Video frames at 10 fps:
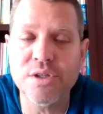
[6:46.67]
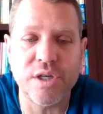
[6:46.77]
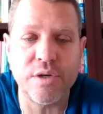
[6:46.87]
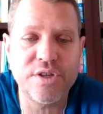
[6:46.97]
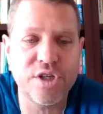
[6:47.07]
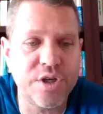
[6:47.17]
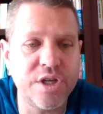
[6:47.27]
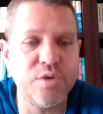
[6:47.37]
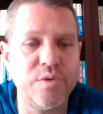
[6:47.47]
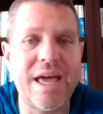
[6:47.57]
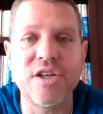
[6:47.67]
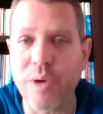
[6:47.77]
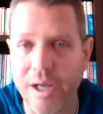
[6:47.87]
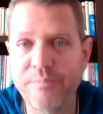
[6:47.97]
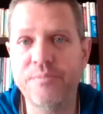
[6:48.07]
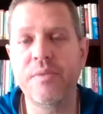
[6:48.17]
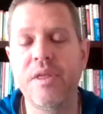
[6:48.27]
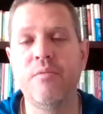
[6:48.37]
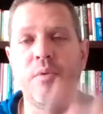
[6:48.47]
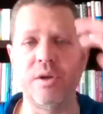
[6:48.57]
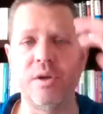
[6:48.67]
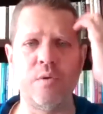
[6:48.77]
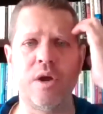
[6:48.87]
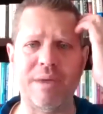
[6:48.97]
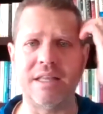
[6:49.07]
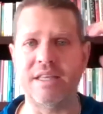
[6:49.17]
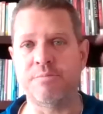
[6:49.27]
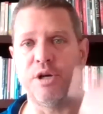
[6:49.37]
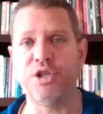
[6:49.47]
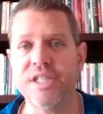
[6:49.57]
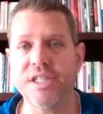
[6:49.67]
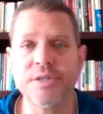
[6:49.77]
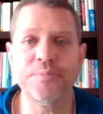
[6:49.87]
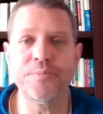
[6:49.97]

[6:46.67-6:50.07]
So so you can do that as well when you if you want to make these purchases.